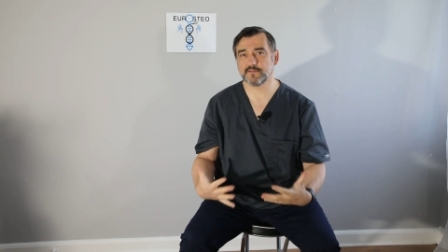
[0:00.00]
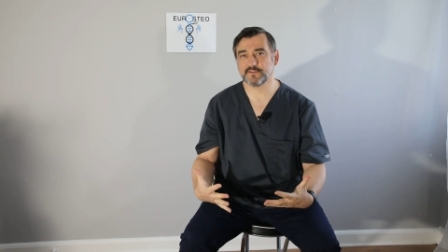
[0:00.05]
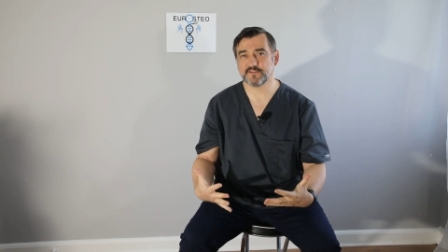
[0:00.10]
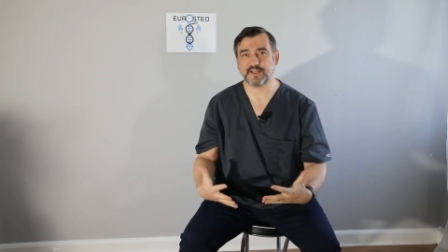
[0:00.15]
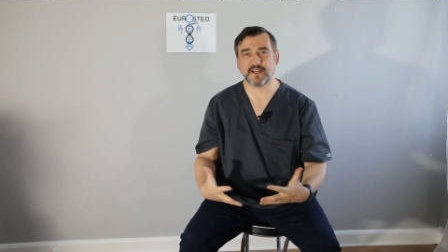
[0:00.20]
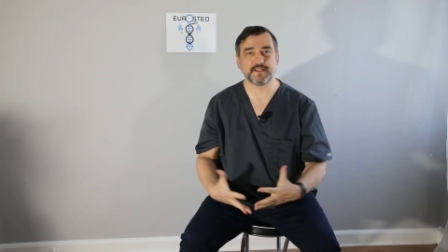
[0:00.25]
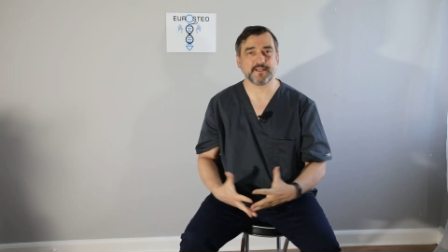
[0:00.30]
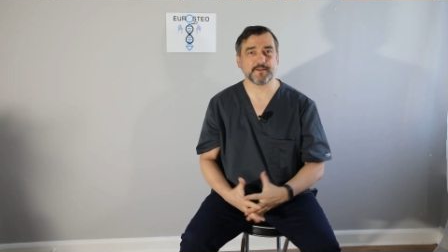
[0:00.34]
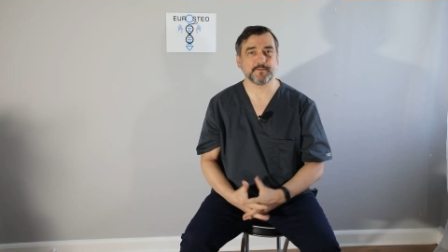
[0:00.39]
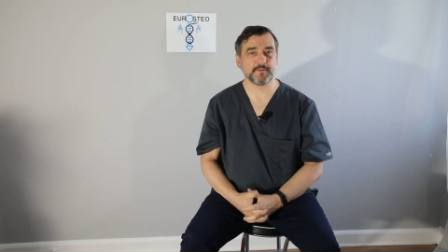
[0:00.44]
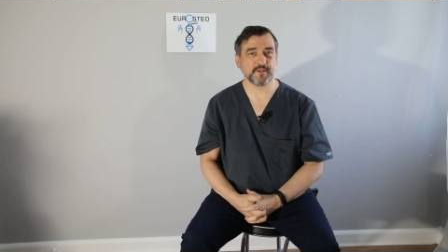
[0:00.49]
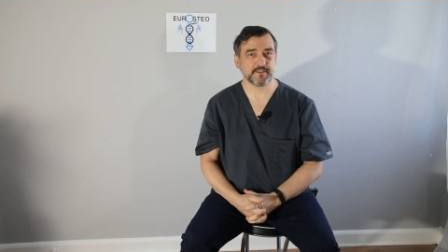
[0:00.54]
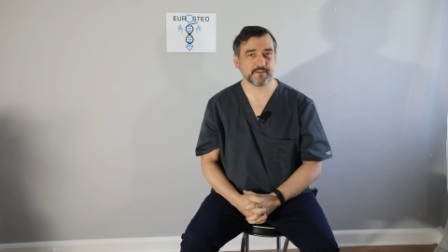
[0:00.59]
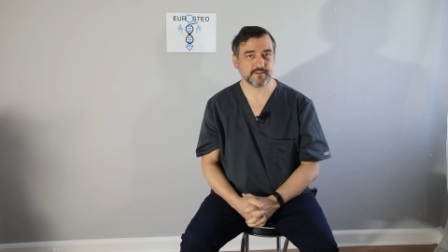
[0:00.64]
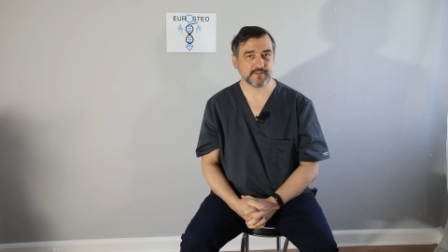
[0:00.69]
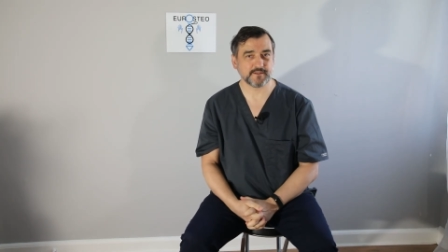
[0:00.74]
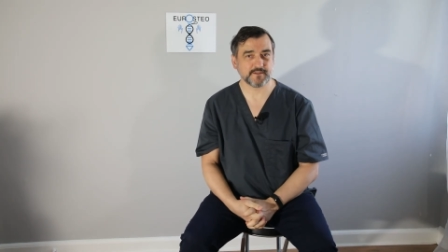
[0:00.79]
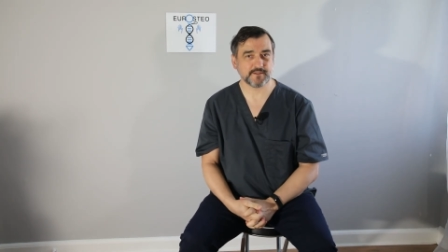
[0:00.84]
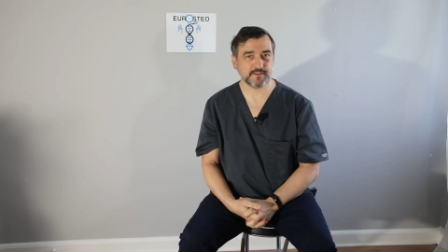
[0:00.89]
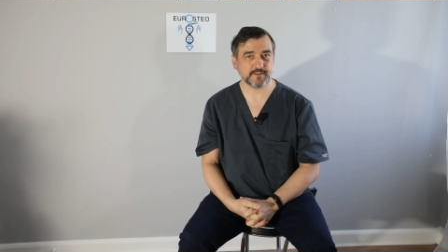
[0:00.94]
dynamic
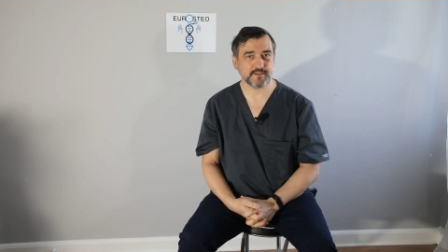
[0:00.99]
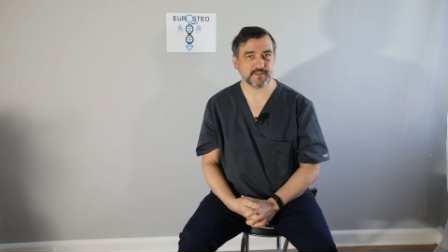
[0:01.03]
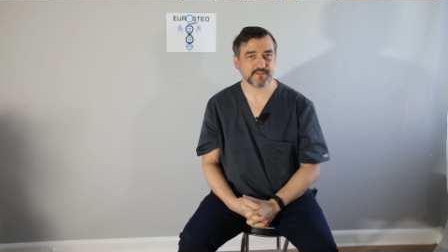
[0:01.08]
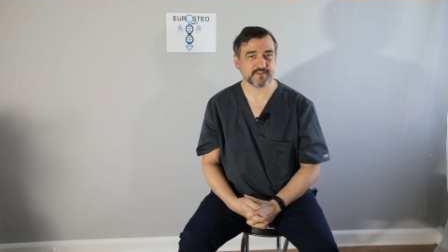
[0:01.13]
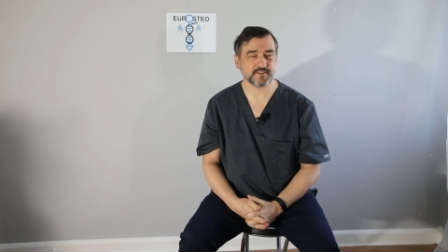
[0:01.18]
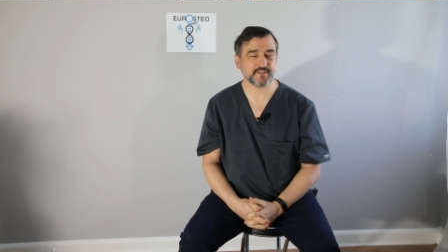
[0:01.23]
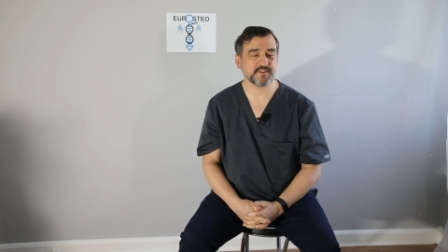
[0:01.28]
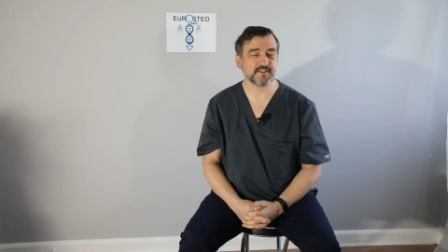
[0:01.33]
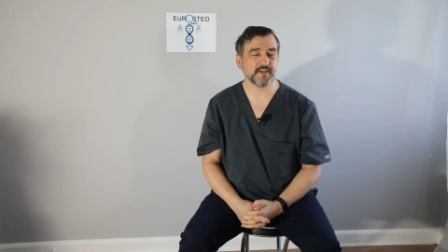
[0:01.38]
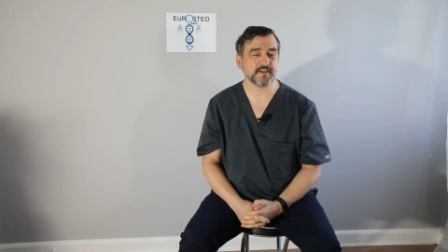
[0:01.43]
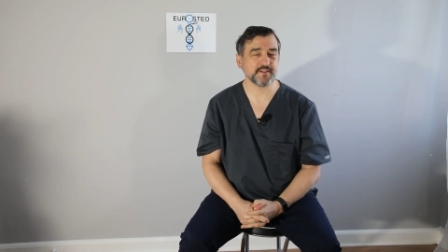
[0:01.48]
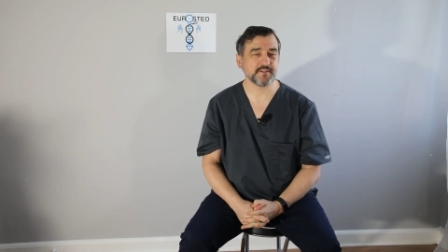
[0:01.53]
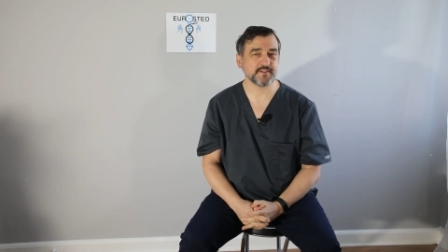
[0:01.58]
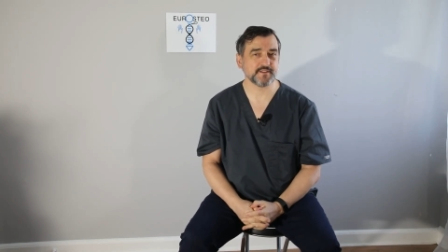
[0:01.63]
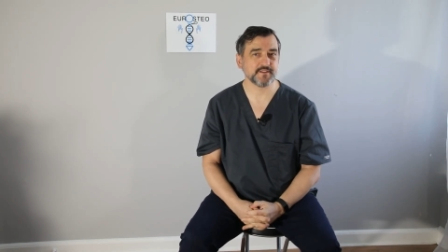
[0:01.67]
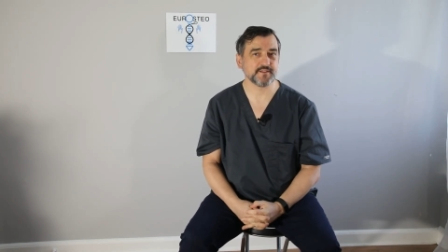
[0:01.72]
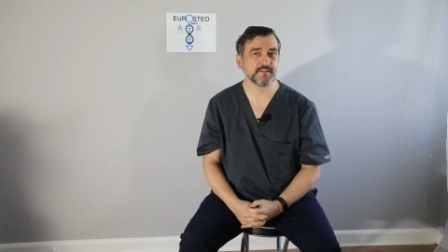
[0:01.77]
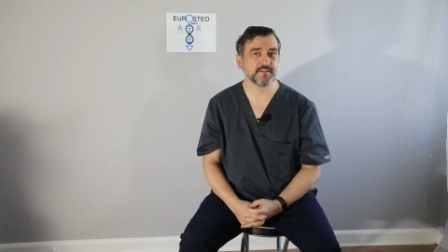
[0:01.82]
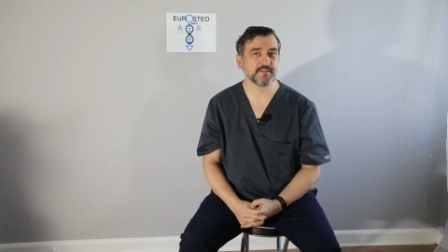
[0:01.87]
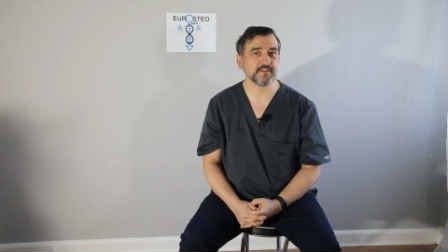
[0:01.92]

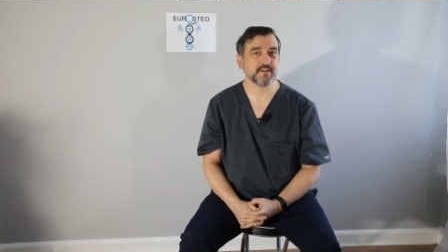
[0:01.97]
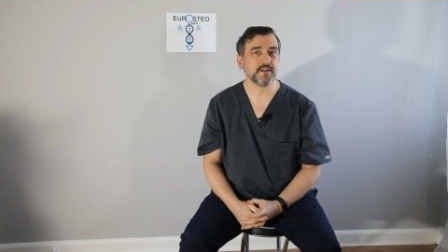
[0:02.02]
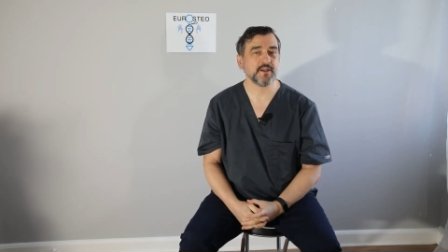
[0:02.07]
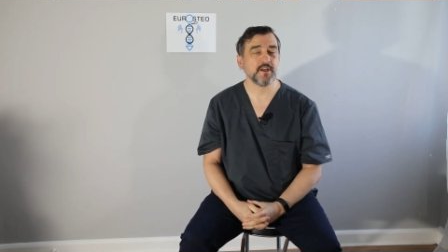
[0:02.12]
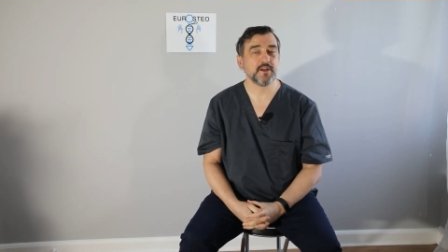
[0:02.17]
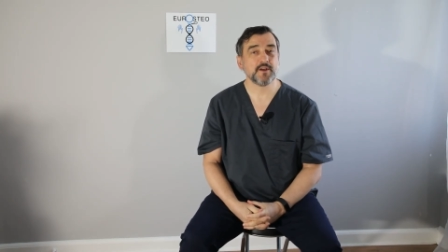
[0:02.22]
exercises.